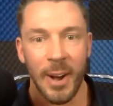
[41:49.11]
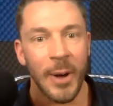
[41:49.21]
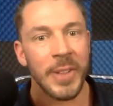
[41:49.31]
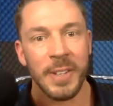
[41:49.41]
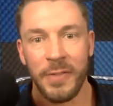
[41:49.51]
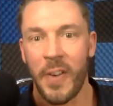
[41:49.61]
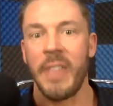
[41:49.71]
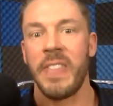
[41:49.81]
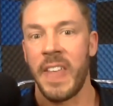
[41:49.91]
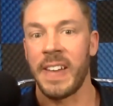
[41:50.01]
I get all these
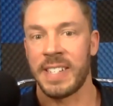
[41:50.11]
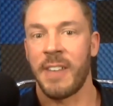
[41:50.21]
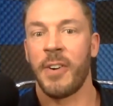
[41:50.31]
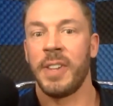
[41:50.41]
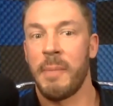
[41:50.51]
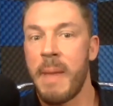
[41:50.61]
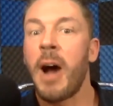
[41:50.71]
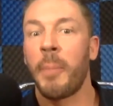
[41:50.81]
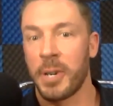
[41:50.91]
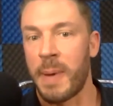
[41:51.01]
fun things. They've heard
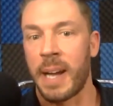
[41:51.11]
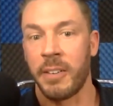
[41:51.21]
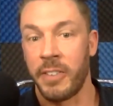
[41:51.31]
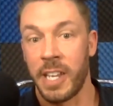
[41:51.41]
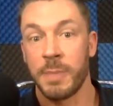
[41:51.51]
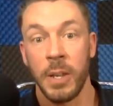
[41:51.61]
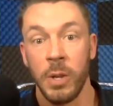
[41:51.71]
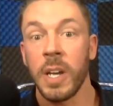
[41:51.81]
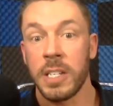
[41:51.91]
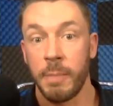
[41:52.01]
the male perspective of this,
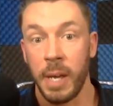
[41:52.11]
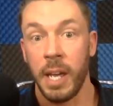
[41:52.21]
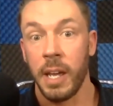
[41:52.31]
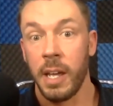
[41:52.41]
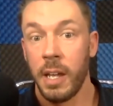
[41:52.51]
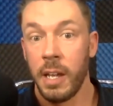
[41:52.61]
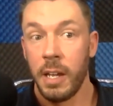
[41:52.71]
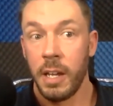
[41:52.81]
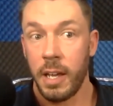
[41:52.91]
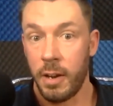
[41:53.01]
but you get to be,
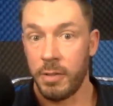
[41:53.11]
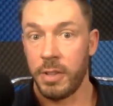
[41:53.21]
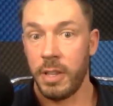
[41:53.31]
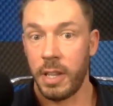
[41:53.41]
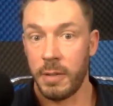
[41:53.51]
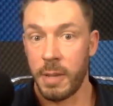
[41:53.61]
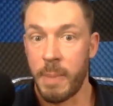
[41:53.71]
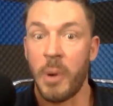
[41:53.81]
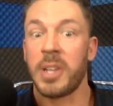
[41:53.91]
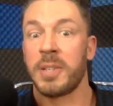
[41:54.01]
you know,
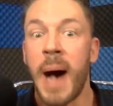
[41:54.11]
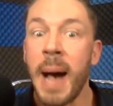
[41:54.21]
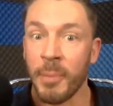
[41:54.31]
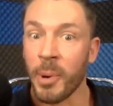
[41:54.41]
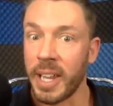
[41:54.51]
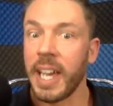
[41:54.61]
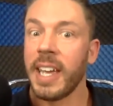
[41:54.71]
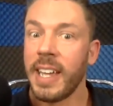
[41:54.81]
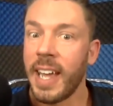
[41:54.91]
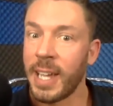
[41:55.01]
the, the bonus mom,
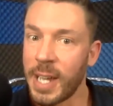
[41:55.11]
really.